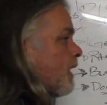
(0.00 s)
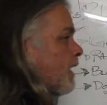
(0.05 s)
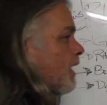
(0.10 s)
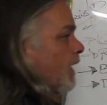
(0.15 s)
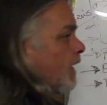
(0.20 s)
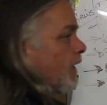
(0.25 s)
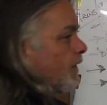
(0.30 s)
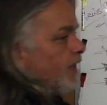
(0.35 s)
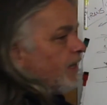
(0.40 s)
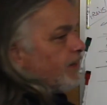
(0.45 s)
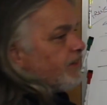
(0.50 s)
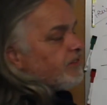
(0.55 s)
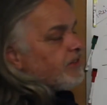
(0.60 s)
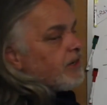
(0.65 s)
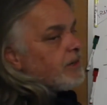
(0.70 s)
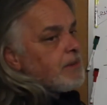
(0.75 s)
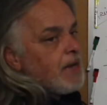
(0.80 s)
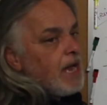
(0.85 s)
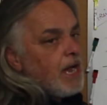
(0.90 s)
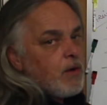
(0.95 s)
and they
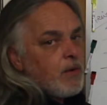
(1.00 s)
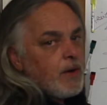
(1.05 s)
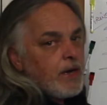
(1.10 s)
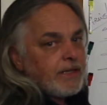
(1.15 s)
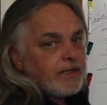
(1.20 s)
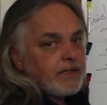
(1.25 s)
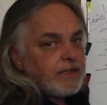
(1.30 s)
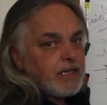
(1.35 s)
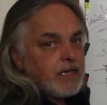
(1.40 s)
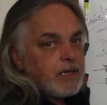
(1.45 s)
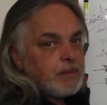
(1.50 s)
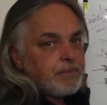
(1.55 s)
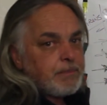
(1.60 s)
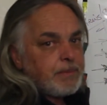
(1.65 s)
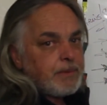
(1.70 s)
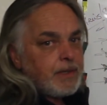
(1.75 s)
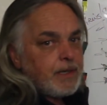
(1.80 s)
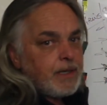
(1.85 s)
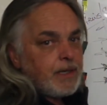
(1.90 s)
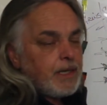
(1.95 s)
somehow ended up
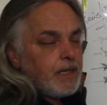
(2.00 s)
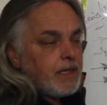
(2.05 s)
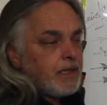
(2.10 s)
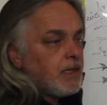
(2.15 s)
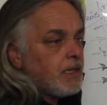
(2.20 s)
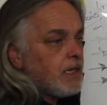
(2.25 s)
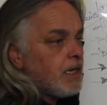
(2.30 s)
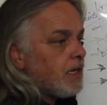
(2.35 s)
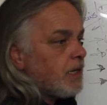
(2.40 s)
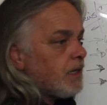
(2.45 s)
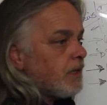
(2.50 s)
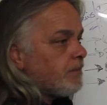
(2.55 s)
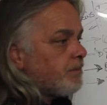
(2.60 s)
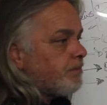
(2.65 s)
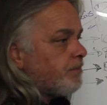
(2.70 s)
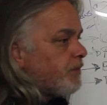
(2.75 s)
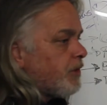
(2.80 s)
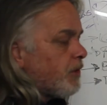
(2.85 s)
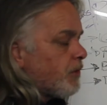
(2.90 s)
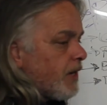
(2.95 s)
in
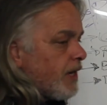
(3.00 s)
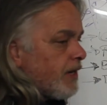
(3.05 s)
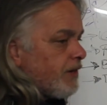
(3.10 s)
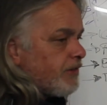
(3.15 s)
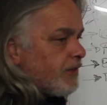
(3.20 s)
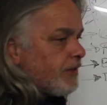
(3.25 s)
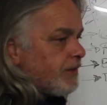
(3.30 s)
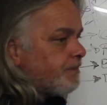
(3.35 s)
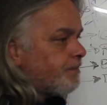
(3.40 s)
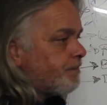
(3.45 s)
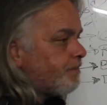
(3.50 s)
Eurasia.